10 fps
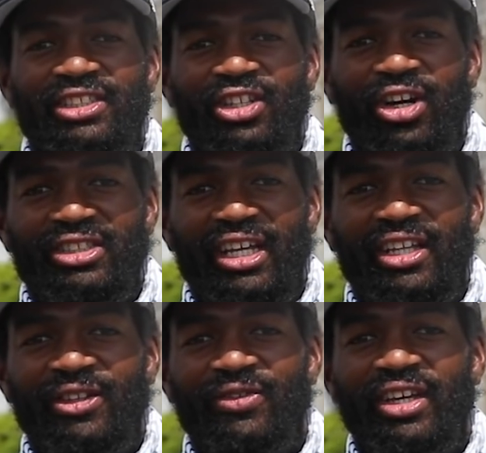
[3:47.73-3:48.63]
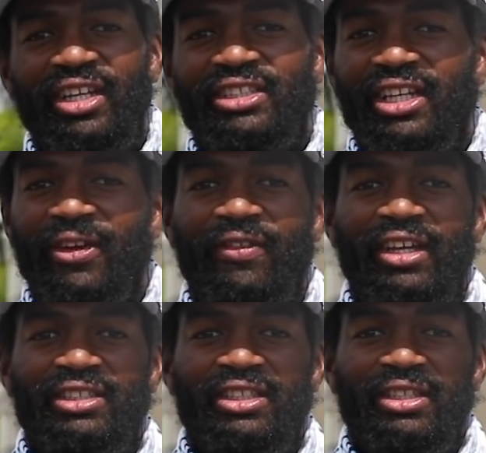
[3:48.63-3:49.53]
The Start the Cycle event is an
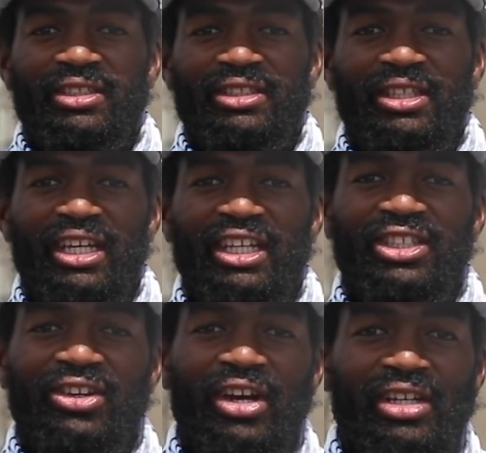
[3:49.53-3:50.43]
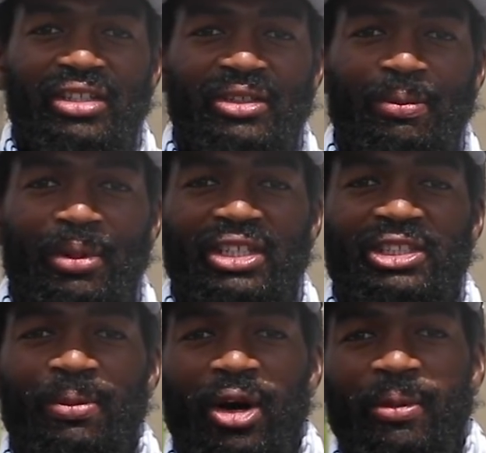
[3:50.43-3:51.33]
event to integrate the police
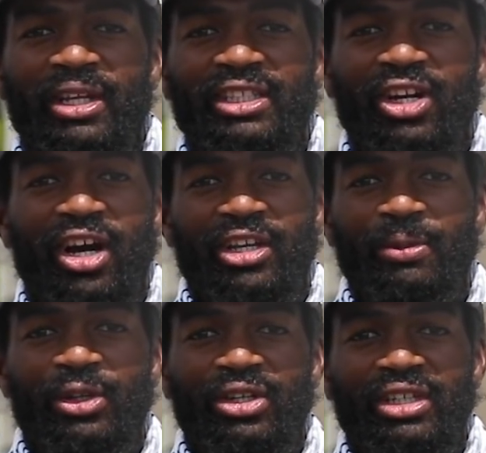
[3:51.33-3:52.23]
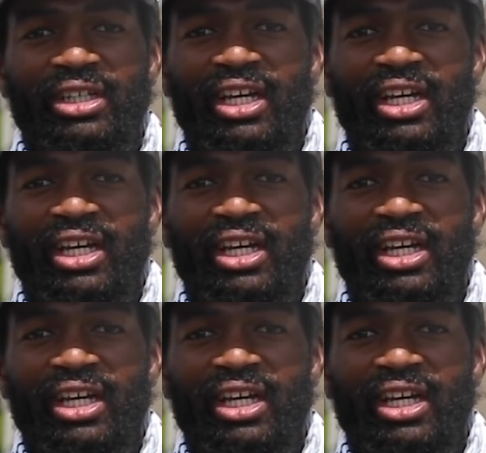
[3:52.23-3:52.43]
department into our community.